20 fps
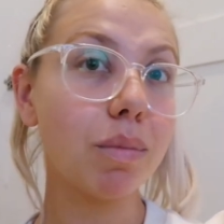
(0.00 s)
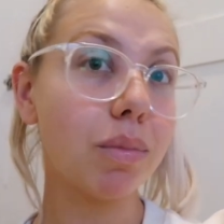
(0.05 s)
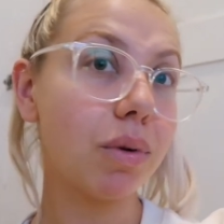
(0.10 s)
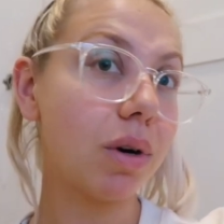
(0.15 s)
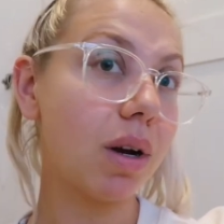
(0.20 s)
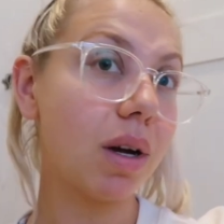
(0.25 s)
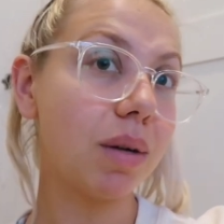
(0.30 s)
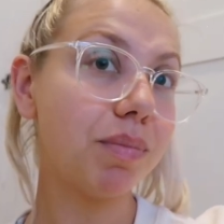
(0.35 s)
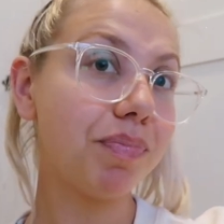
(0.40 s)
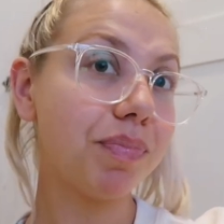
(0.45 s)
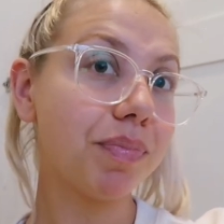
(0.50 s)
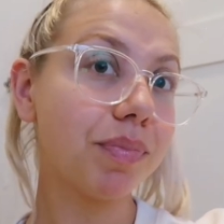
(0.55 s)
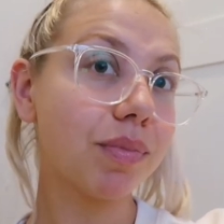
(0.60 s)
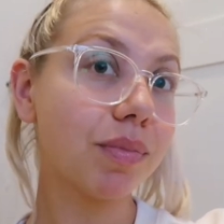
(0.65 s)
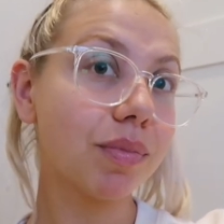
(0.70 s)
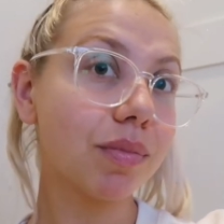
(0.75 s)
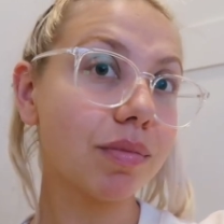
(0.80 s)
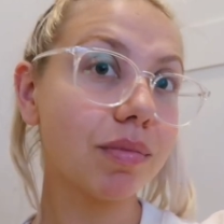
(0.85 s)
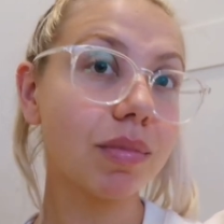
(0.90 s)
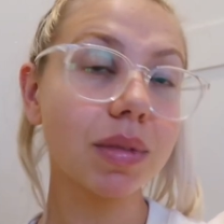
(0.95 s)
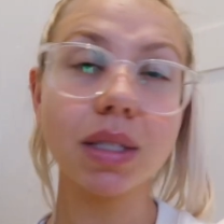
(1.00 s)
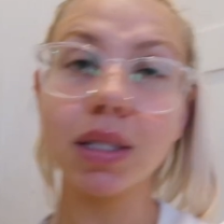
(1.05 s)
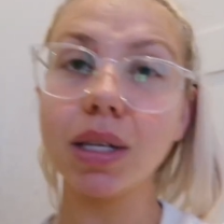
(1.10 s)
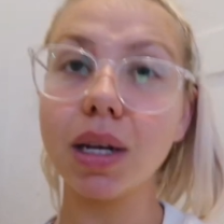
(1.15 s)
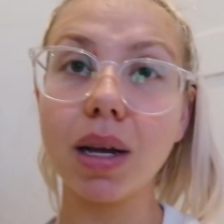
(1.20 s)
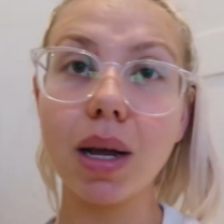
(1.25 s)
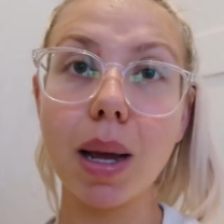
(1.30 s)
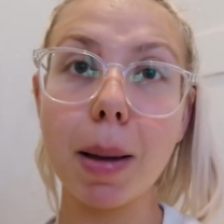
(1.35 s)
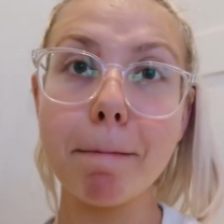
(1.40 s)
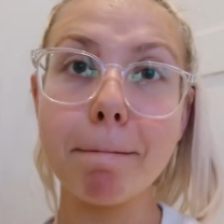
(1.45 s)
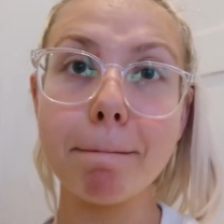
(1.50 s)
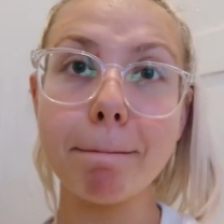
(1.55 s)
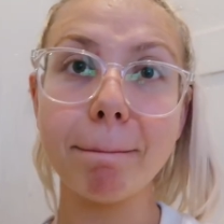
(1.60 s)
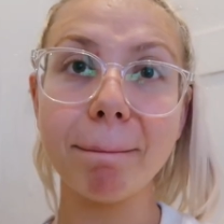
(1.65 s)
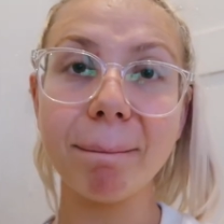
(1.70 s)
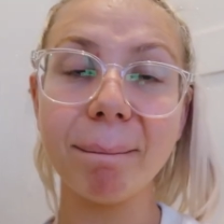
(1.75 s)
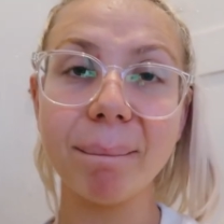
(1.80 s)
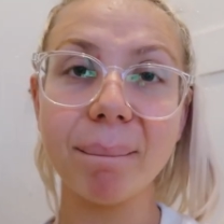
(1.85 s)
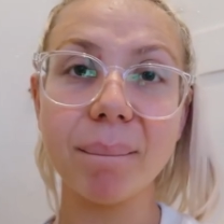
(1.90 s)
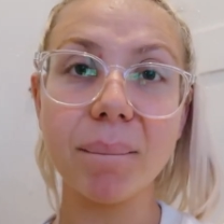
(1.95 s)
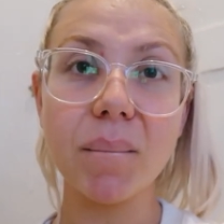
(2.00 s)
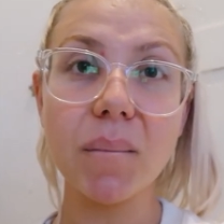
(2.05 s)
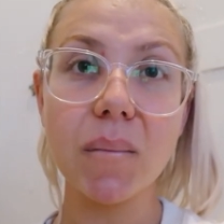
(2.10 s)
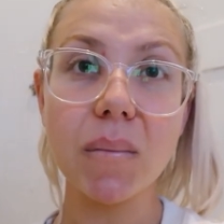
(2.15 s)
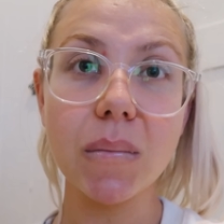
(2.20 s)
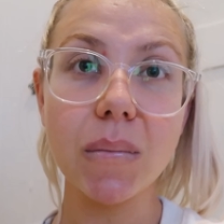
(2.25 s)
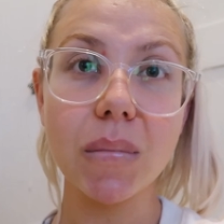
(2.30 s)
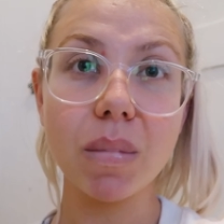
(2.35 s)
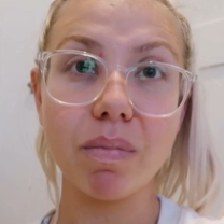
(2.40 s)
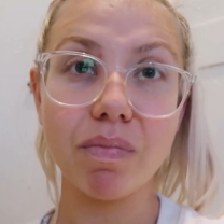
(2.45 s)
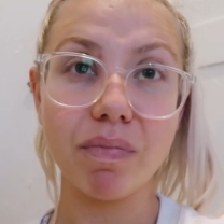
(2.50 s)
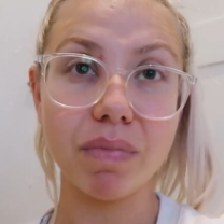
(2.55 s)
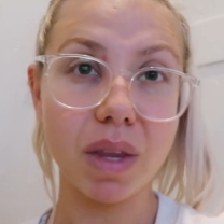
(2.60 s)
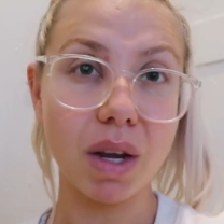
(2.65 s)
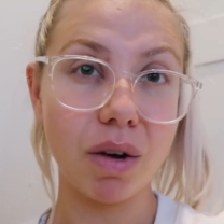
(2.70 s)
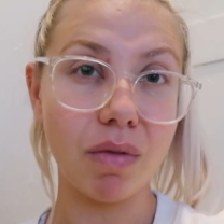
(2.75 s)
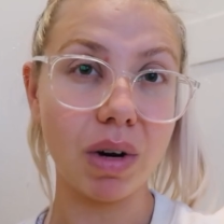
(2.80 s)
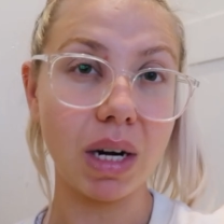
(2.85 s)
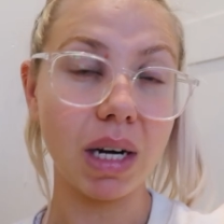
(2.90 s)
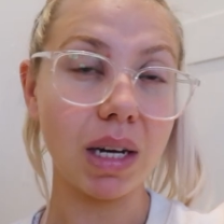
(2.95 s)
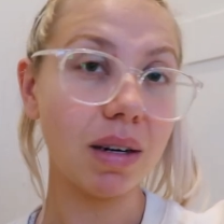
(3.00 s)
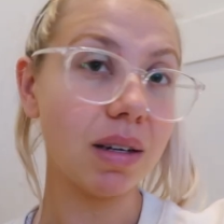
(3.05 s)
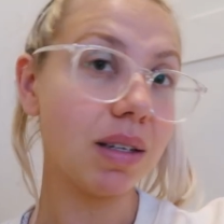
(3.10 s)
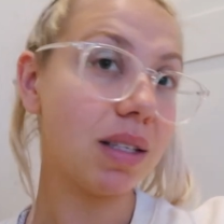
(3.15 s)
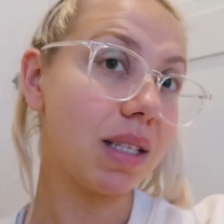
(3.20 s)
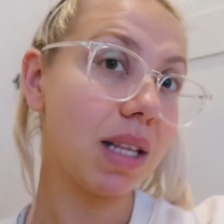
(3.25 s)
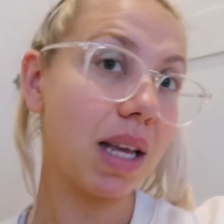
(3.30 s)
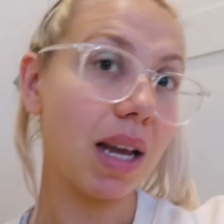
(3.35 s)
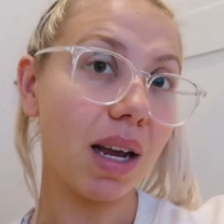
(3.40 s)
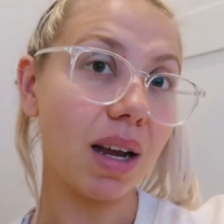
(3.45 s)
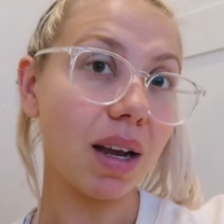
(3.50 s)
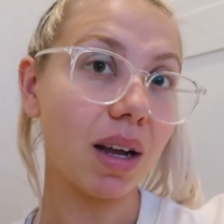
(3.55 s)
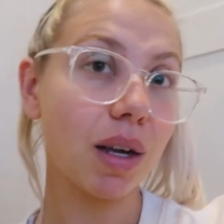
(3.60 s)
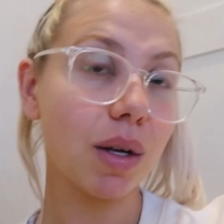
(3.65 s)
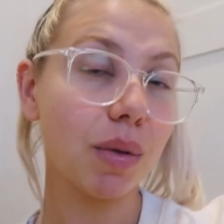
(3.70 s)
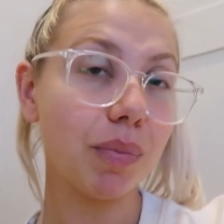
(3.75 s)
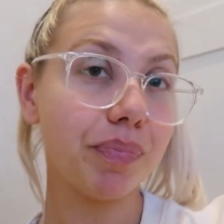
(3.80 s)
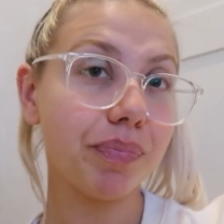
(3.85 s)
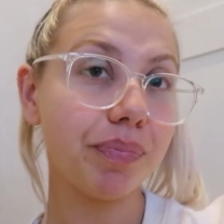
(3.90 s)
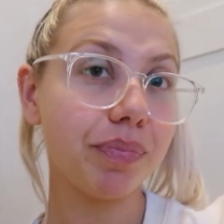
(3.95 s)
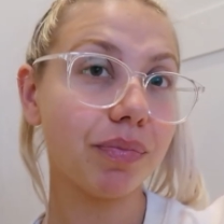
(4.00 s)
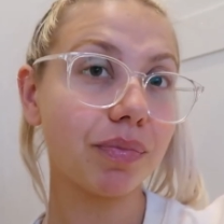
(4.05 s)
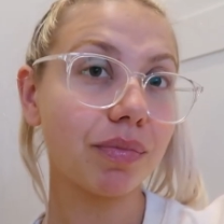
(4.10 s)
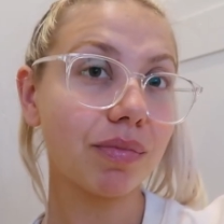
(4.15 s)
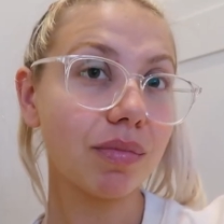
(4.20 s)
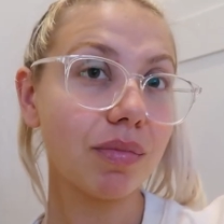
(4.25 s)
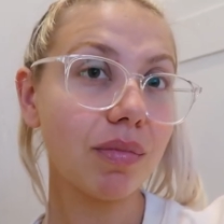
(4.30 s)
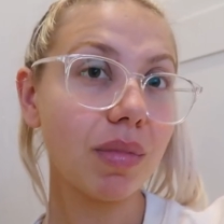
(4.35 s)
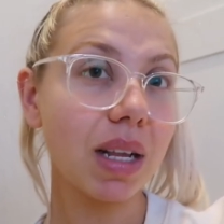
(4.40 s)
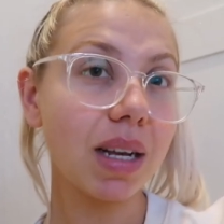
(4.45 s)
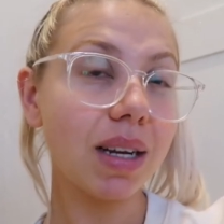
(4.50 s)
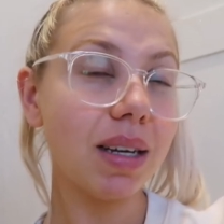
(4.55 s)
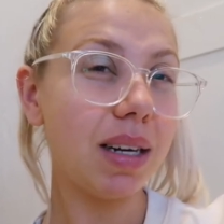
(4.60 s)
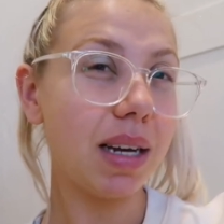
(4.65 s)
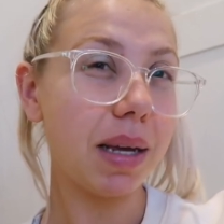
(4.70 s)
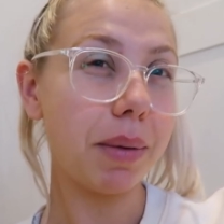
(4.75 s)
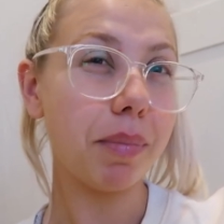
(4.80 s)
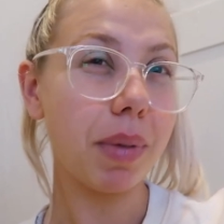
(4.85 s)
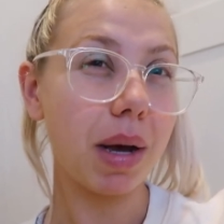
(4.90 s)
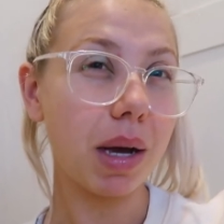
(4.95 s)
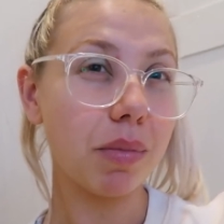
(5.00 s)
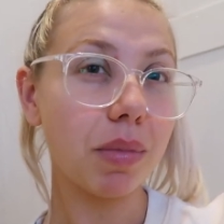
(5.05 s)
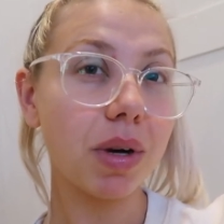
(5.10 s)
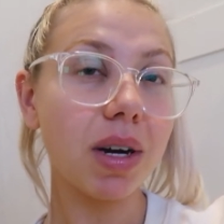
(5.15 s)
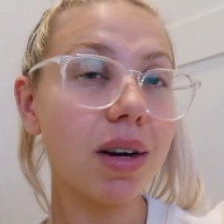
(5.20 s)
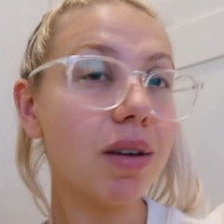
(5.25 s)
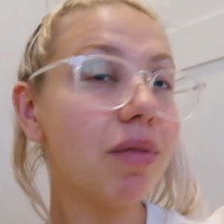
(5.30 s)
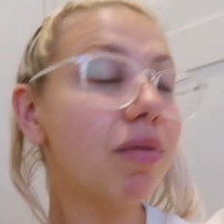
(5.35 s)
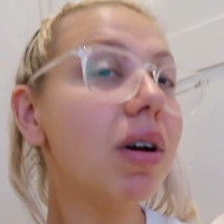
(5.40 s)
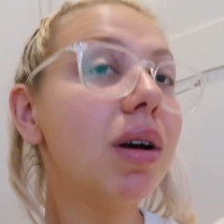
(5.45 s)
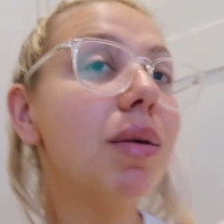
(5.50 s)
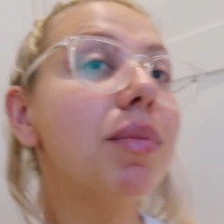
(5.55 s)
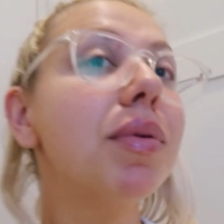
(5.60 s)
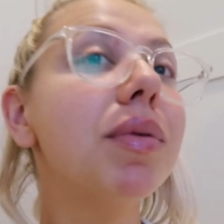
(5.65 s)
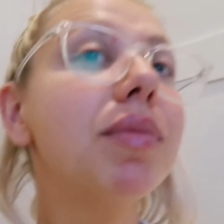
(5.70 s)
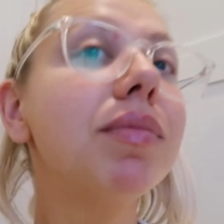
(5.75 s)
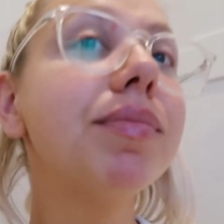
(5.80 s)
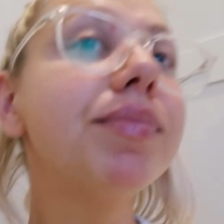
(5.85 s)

put it on. It's like a really nice thick lip balm kind of vibe.